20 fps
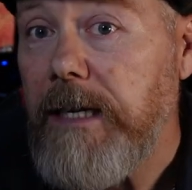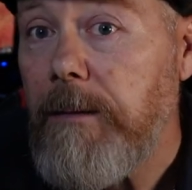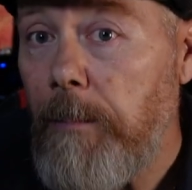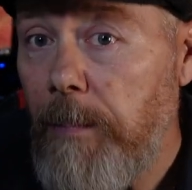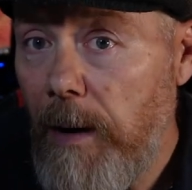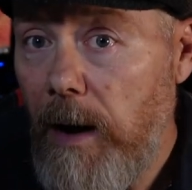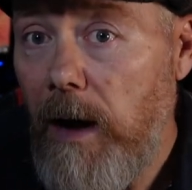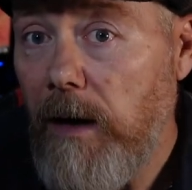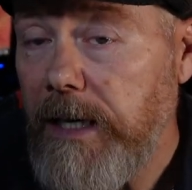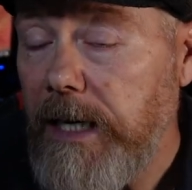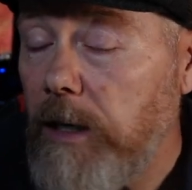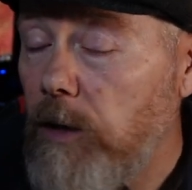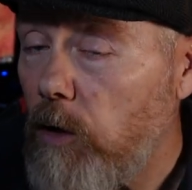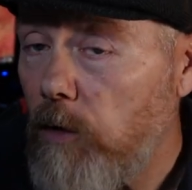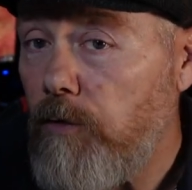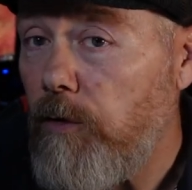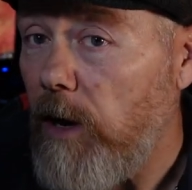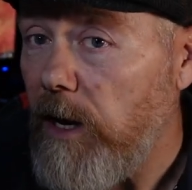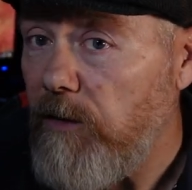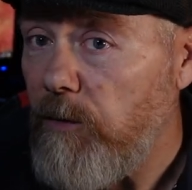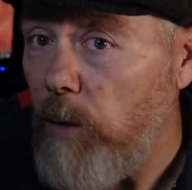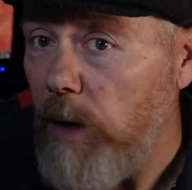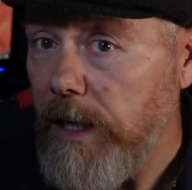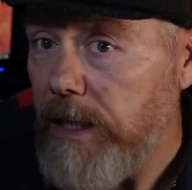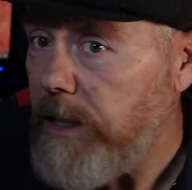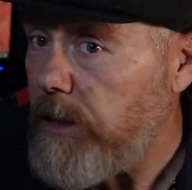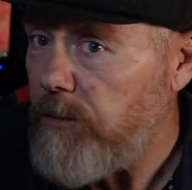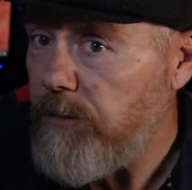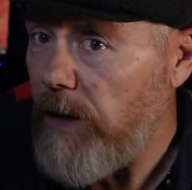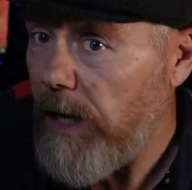park. He's got a driveway.
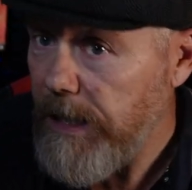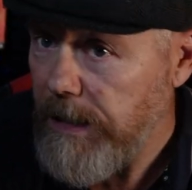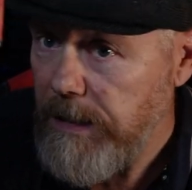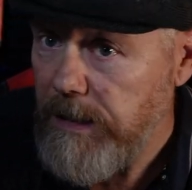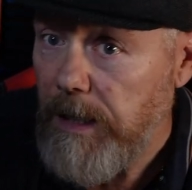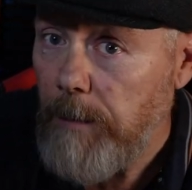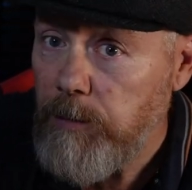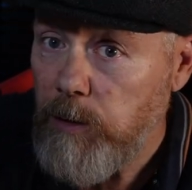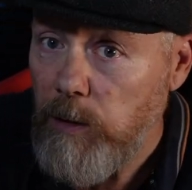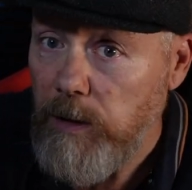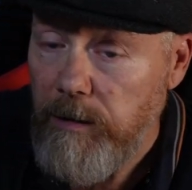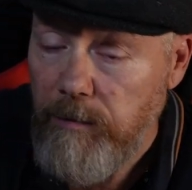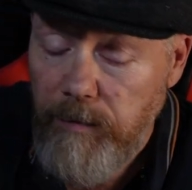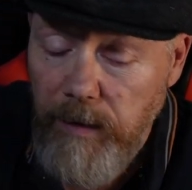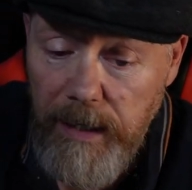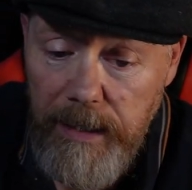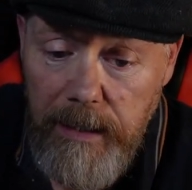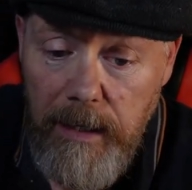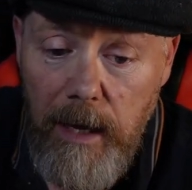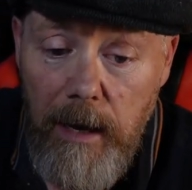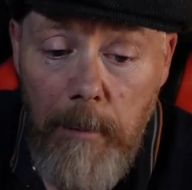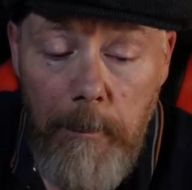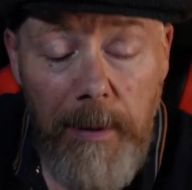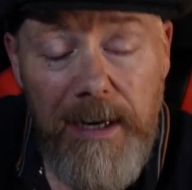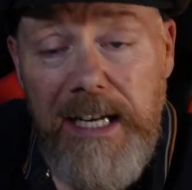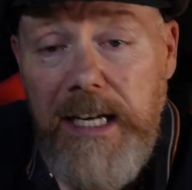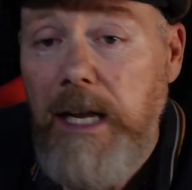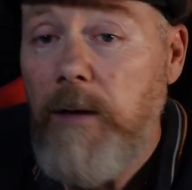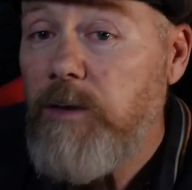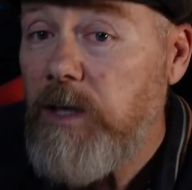He's fine. He's absolutely fine. But
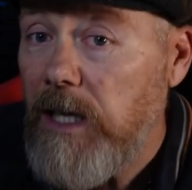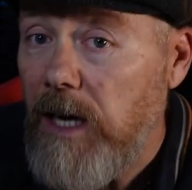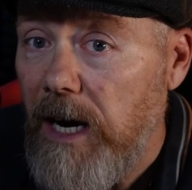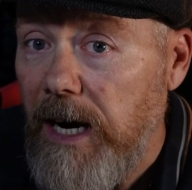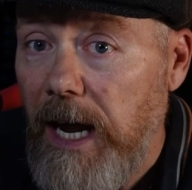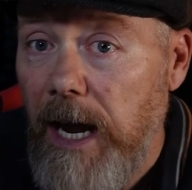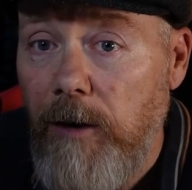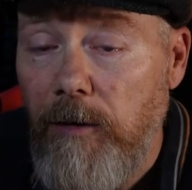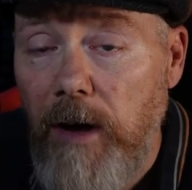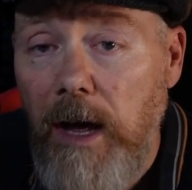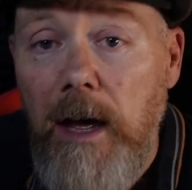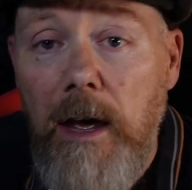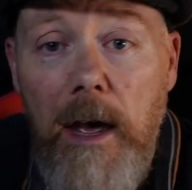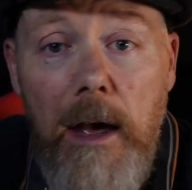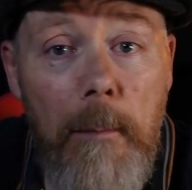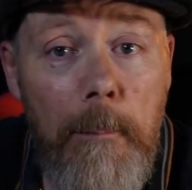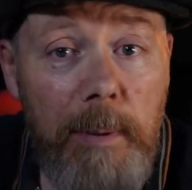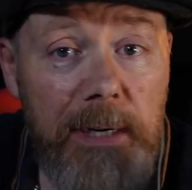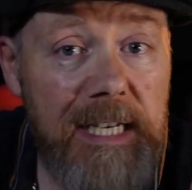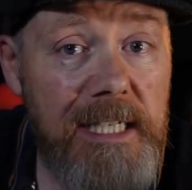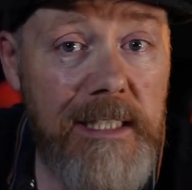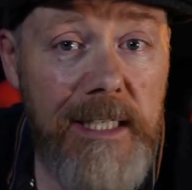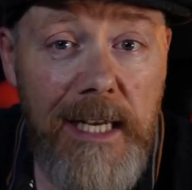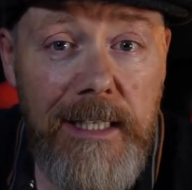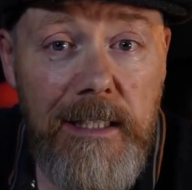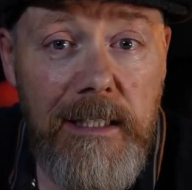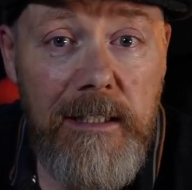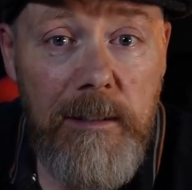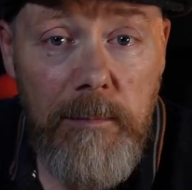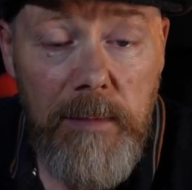he lives in our area. But he
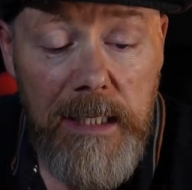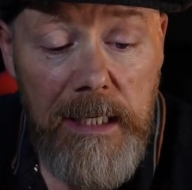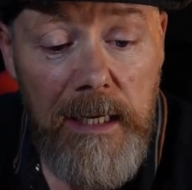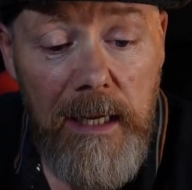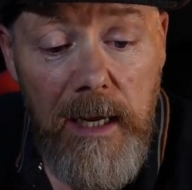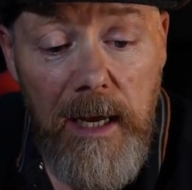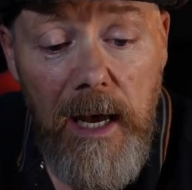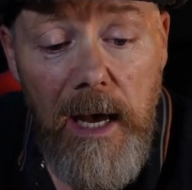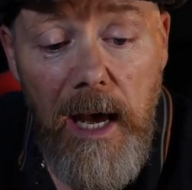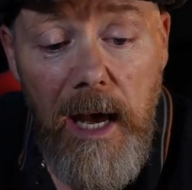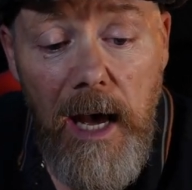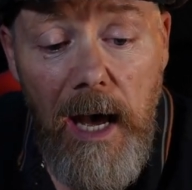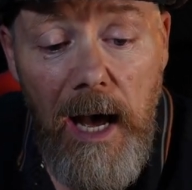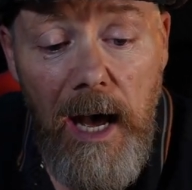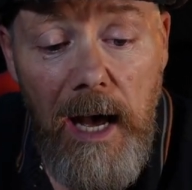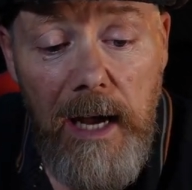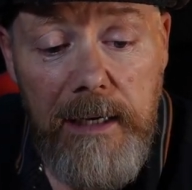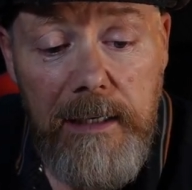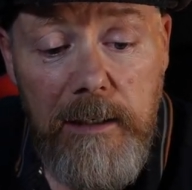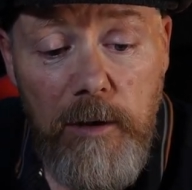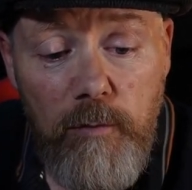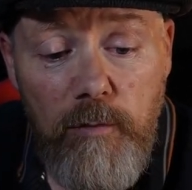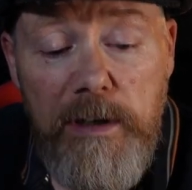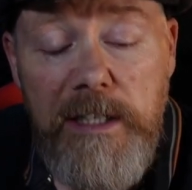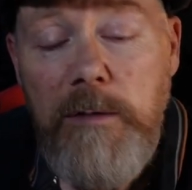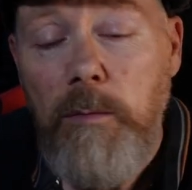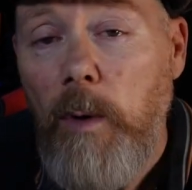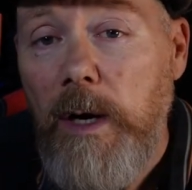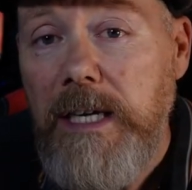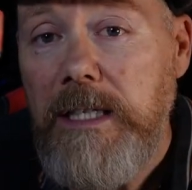sent it to me, and the
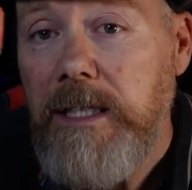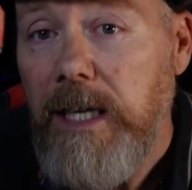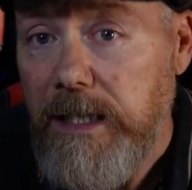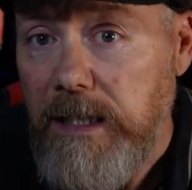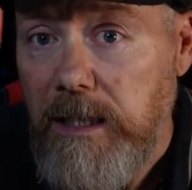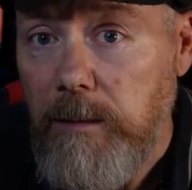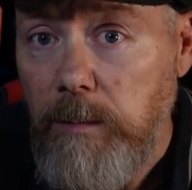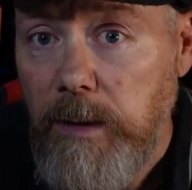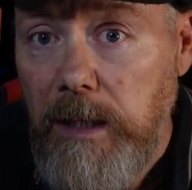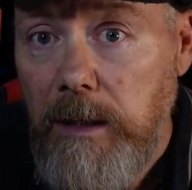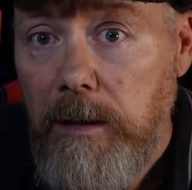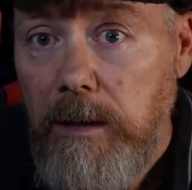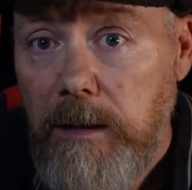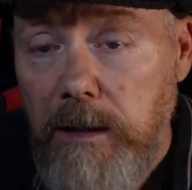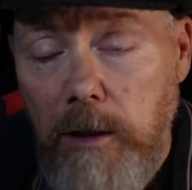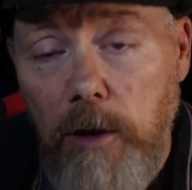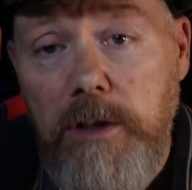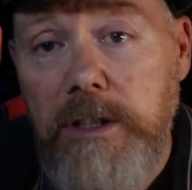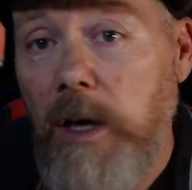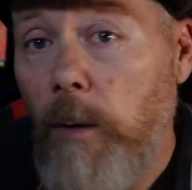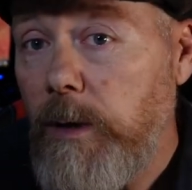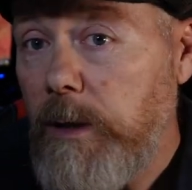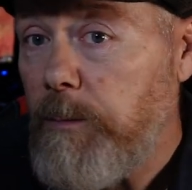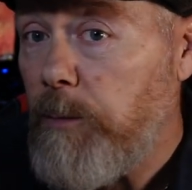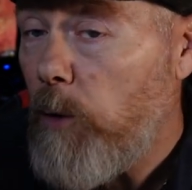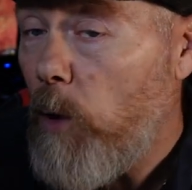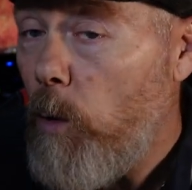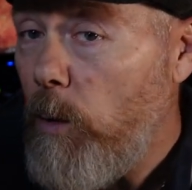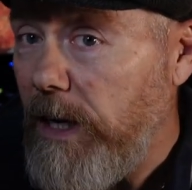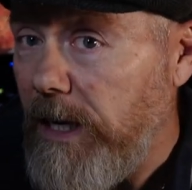reason why he sent it to me, because now he's
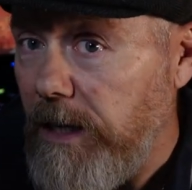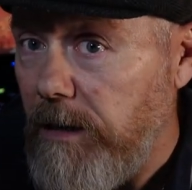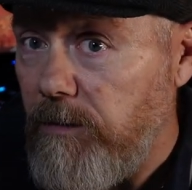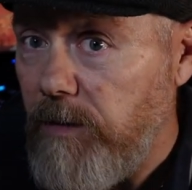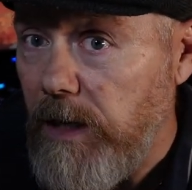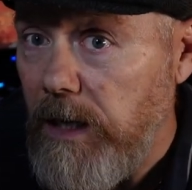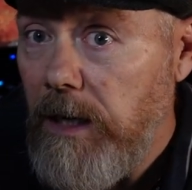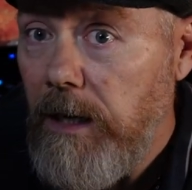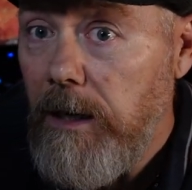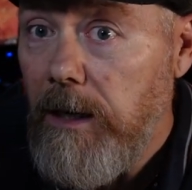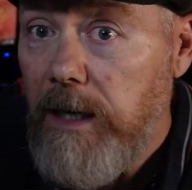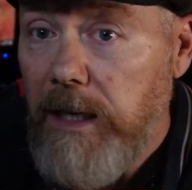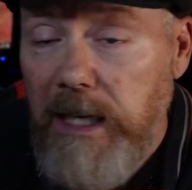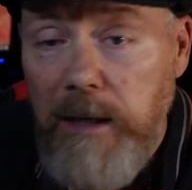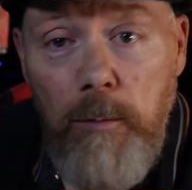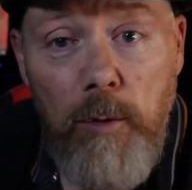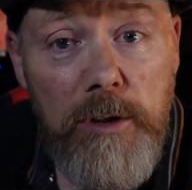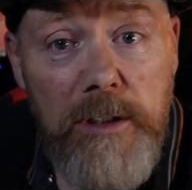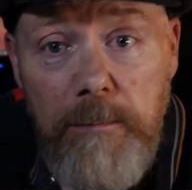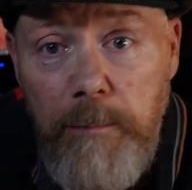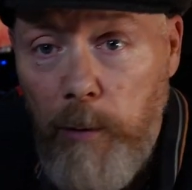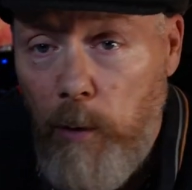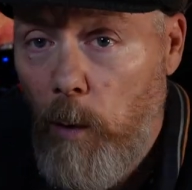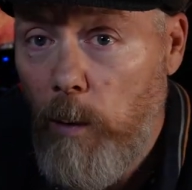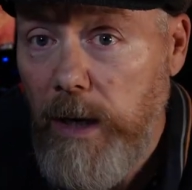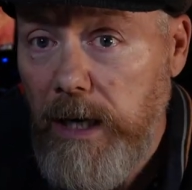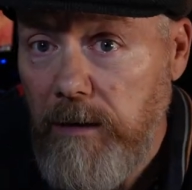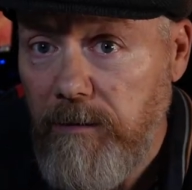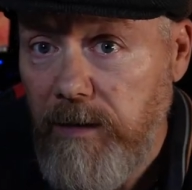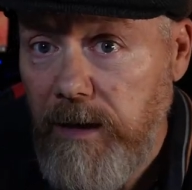pro EV. He wasn't
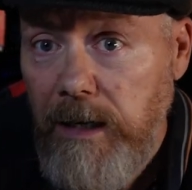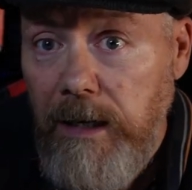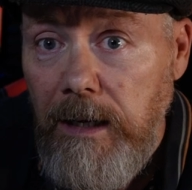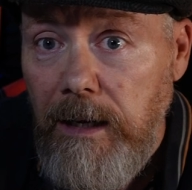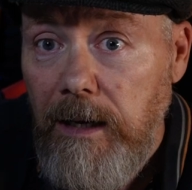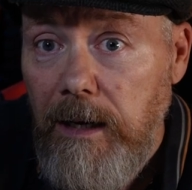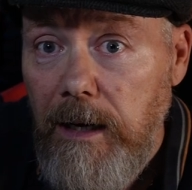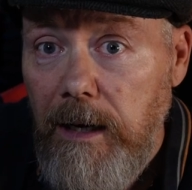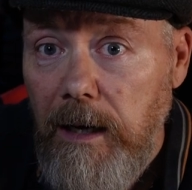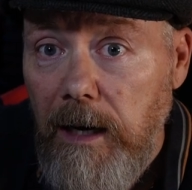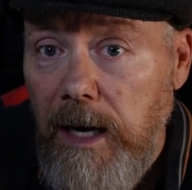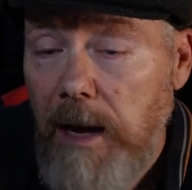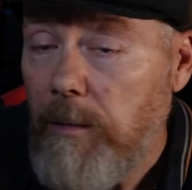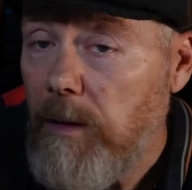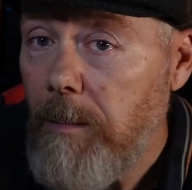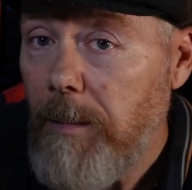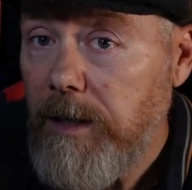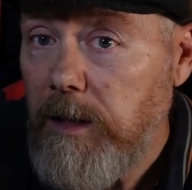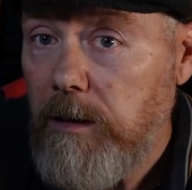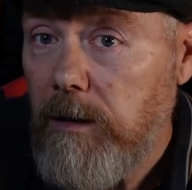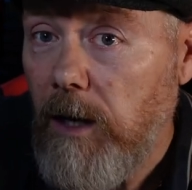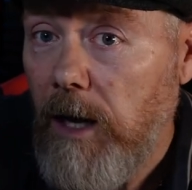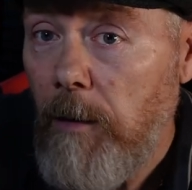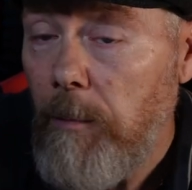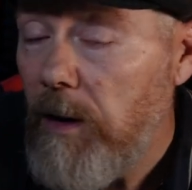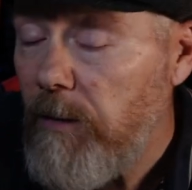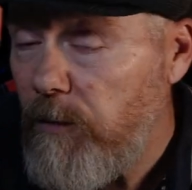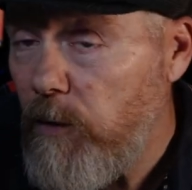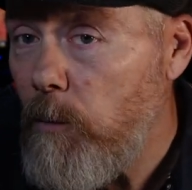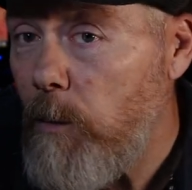pro EV. A couple of
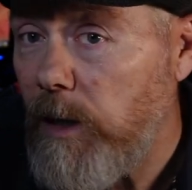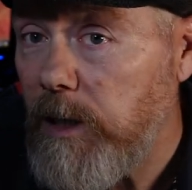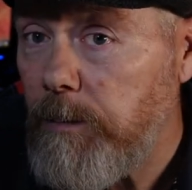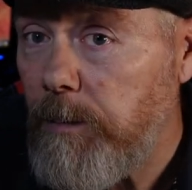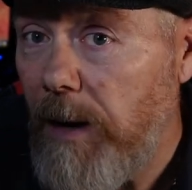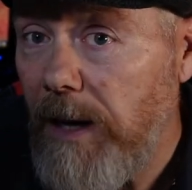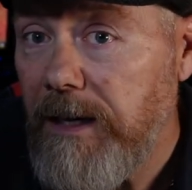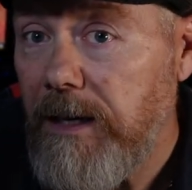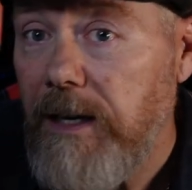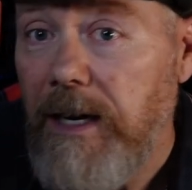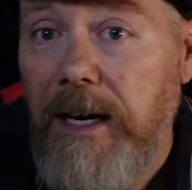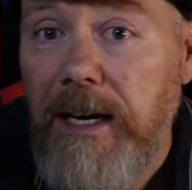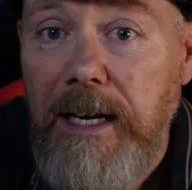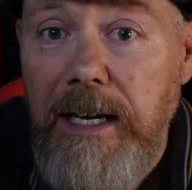months back,